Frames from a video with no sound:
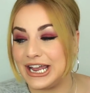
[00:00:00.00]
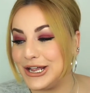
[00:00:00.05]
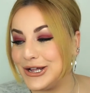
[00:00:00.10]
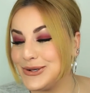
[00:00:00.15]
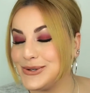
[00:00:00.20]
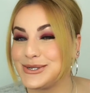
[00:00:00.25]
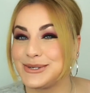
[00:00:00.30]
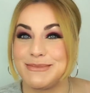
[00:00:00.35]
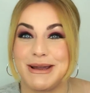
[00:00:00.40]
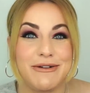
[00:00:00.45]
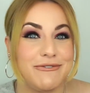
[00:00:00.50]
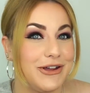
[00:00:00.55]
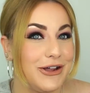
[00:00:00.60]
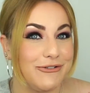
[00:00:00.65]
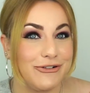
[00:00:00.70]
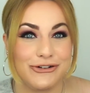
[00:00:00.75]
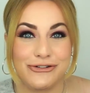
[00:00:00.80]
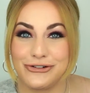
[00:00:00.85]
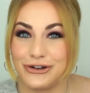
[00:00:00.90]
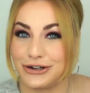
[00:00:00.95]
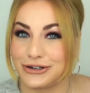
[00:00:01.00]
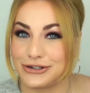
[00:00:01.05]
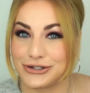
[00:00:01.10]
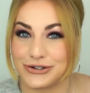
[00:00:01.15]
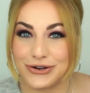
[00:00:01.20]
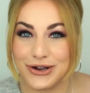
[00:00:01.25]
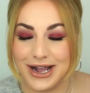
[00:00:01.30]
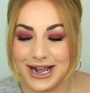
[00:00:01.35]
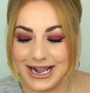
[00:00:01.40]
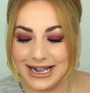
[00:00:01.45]
I used my favorite
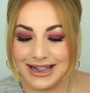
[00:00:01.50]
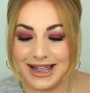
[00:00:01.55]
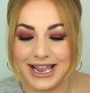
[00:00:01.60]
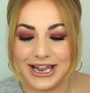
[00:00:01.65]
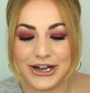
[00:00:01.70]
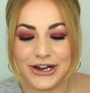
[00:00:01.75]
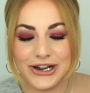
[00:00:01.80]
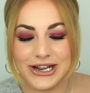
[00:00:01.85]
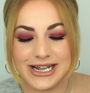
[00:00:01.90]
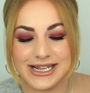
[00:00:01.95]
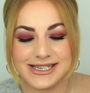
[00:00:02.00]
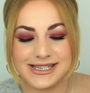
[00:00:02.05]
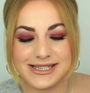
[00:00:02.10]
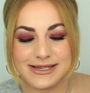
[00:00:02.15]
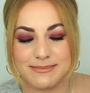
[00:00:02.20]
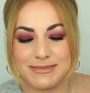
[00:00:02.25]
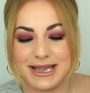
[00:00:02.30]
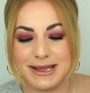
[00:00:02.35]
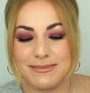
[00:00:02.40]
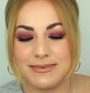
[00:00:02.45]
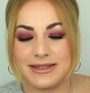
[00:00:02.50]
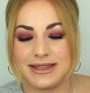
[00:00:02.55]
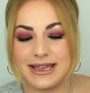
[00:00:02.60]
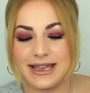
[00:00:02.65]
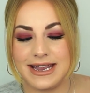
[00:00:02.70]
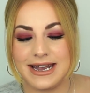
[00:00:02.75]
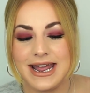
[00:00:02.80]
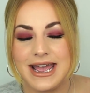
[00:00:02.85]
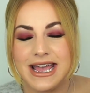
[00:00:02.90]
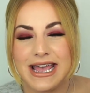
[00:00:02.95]
drugstore highlighter. It's the
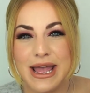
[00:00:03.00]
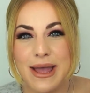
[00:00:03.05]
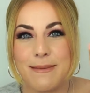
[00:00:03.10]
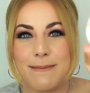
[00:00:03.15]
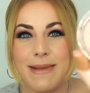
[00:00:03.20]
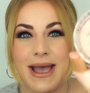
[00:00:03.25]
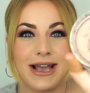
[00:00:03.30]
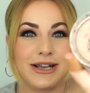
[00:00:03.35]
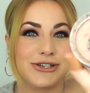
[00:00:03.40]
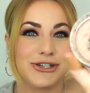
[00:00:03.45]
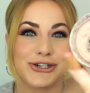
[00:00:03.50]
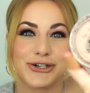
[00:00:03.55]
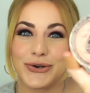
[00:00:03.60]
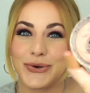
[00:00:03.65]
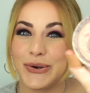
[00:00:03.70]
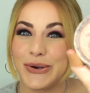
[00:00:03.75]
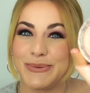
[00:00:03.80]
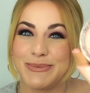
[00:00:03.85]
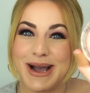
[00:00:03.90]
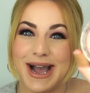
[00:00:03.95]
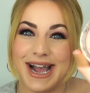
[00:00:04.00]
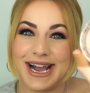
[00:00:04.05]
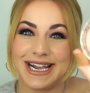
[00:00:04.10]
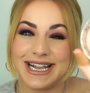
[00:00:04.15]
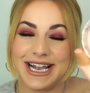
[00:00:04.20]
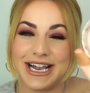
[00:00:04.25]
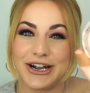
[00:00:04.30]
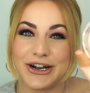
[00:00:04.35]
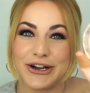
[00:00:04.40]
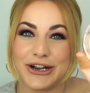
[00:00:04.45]
Maybelline Master Chrome
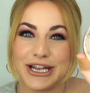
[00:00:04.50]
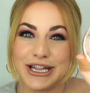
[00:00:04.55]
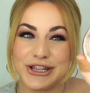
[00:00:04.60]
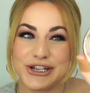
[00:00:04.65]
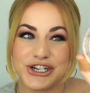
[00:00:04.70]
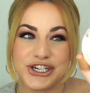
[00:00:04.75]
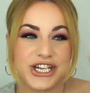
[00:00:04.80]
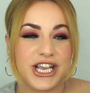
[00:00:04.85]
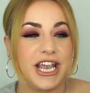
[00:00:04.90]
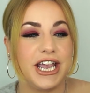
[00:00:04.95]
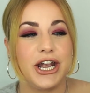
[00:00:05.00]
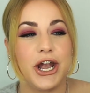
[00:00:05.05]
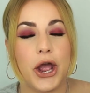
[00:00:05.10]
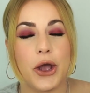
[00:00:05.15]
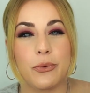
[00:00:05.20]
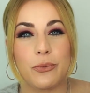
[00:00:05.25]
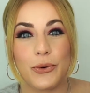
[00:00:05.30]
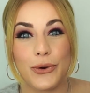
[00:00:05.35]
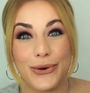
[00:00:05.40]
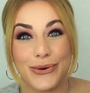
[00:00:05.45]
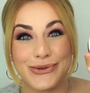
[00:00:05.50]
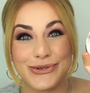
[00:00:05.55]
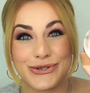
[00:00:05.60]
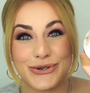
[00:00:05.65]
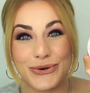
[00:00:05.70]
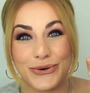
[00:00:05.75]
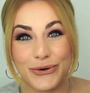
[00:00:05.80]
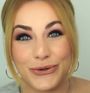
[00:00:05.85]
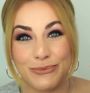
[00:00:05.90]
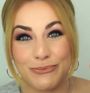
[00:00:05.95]
Highlighter in the shade
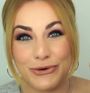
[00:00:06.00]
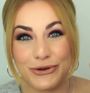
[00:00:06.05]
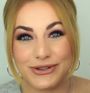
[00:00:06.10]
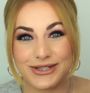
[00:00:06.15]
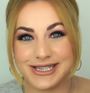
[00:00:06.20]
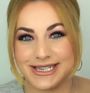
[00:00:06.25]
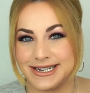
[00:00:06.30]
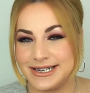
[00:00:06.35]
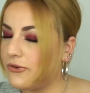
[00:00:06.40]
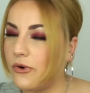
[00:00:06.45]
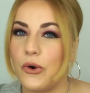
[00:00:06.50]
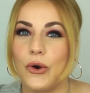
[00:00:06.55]
Rose Gold Molten.